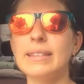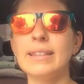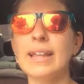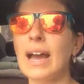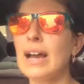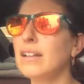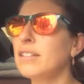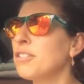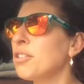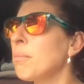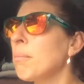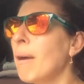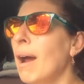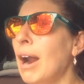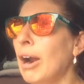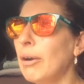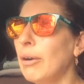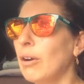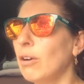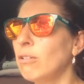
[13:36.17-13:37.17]
Not
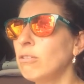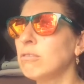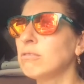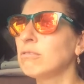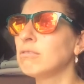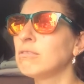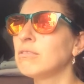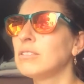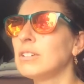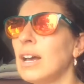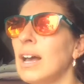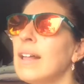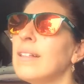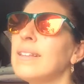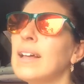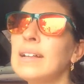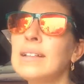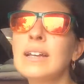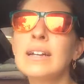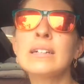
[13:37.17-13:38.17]
tomorrow,
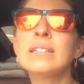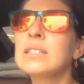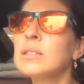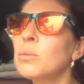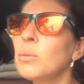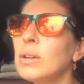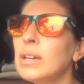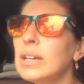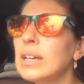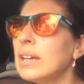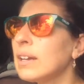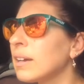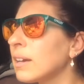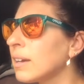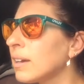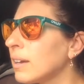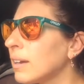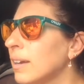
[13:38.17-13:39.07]
not next week.